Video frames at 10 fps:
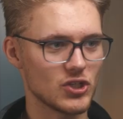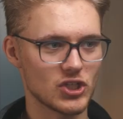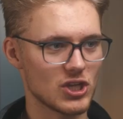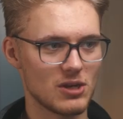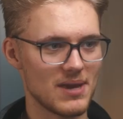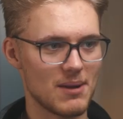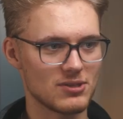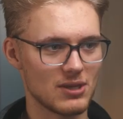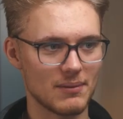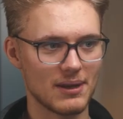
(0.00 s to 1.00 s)
you're just going to be able
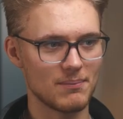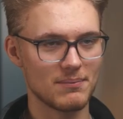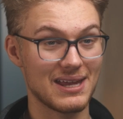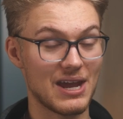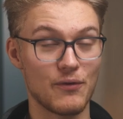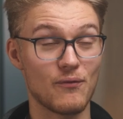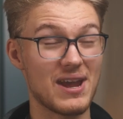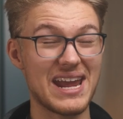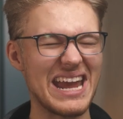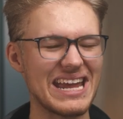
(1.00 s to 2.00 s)
to connect with
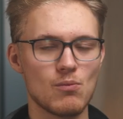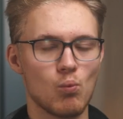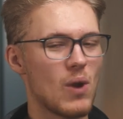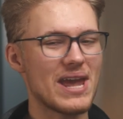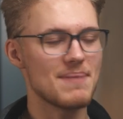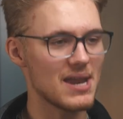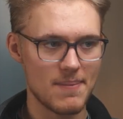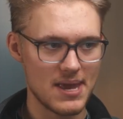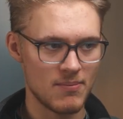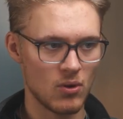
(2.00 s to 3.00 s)
way better
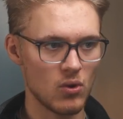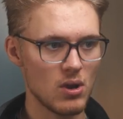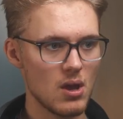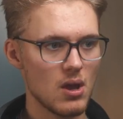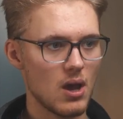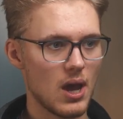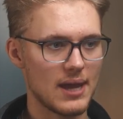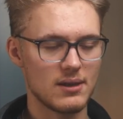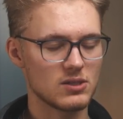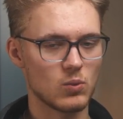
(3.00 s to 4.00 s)
people.
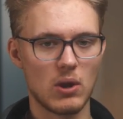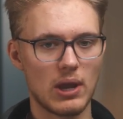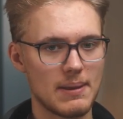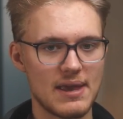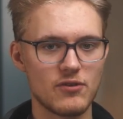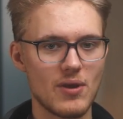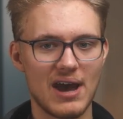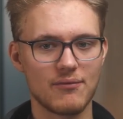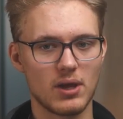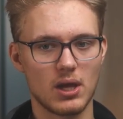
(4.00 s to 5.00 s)
And as well, like if you
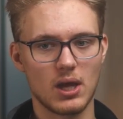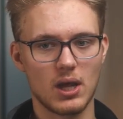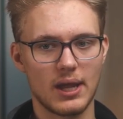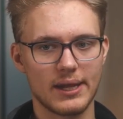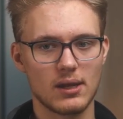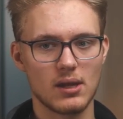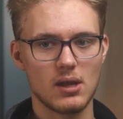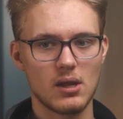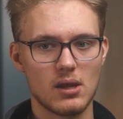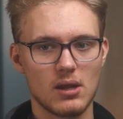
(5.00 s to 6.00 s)
have a, like,
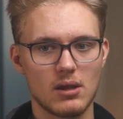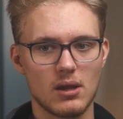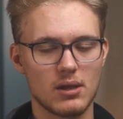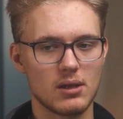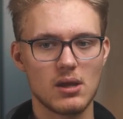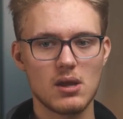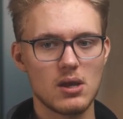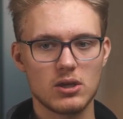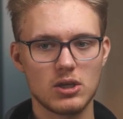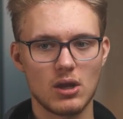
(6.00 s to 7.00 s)

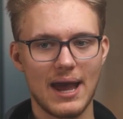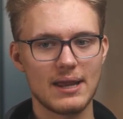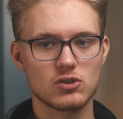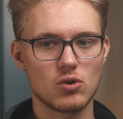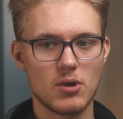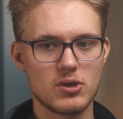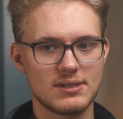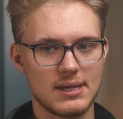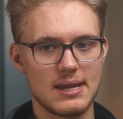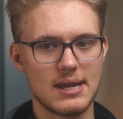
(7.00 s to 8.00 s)
you know, Alex
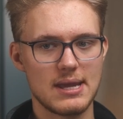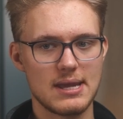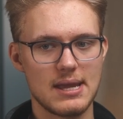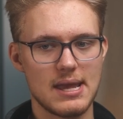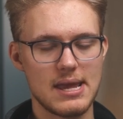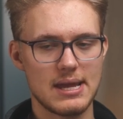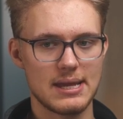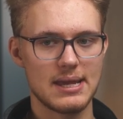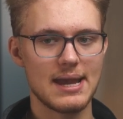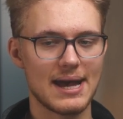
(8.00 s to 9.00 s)
Hormozy,
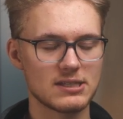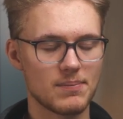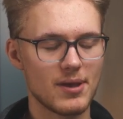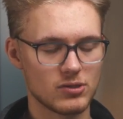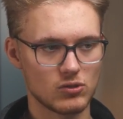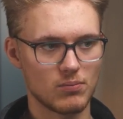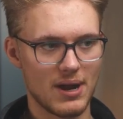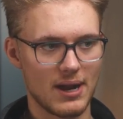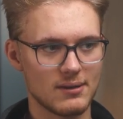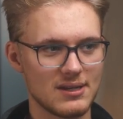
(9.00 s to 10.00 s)
he has a personal
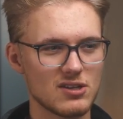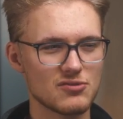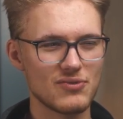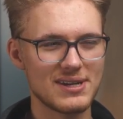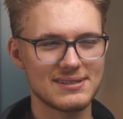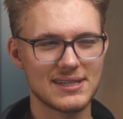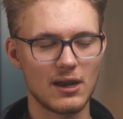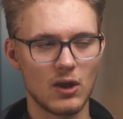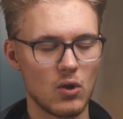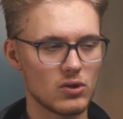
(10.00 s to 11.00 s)
brand. He doesn't really
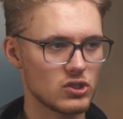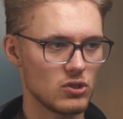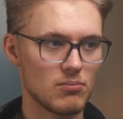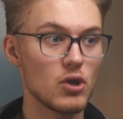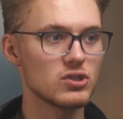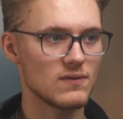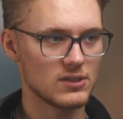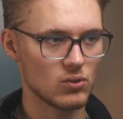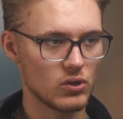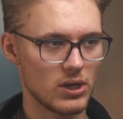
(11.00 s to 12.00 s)
sell a lot to most of
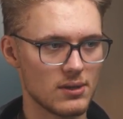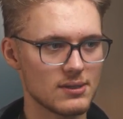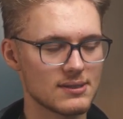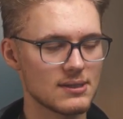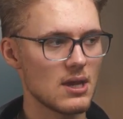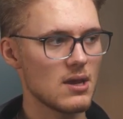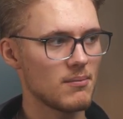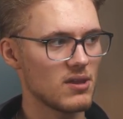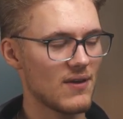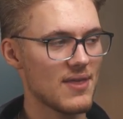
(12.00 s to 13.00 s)
his audience,
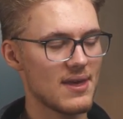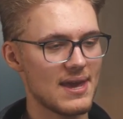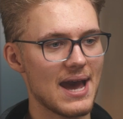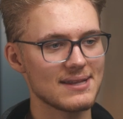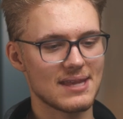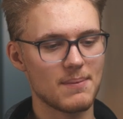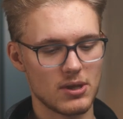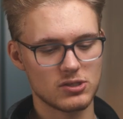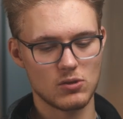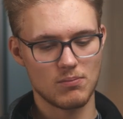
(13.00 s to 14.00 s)
but the fact that he has that
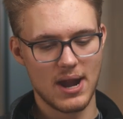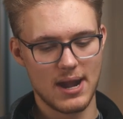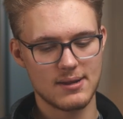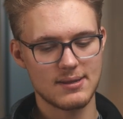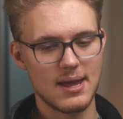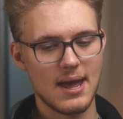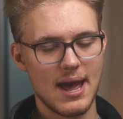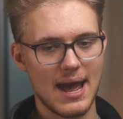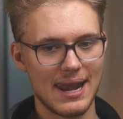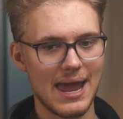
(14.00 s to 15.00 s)
personal brand
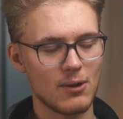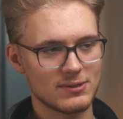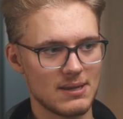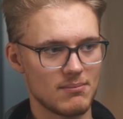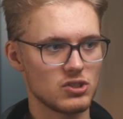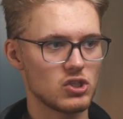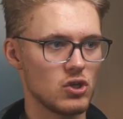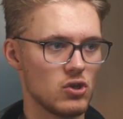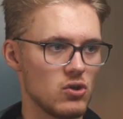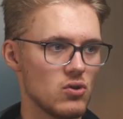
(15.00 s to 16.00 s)
allows him
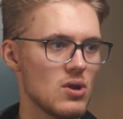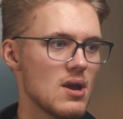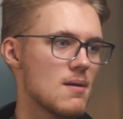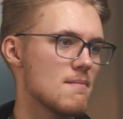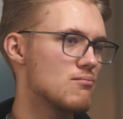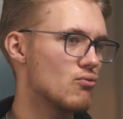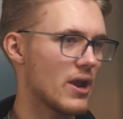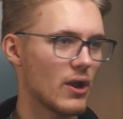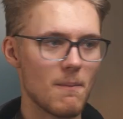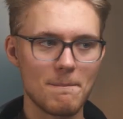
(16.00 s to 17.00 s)
to
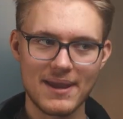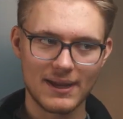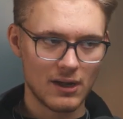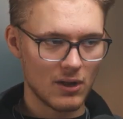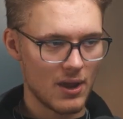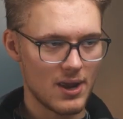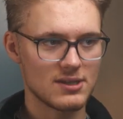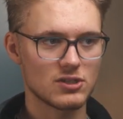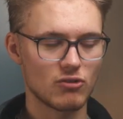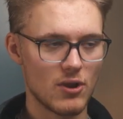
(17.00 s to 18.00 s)
bring on big
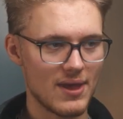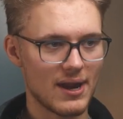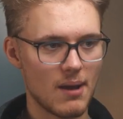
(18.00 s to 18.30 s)
clients, grow their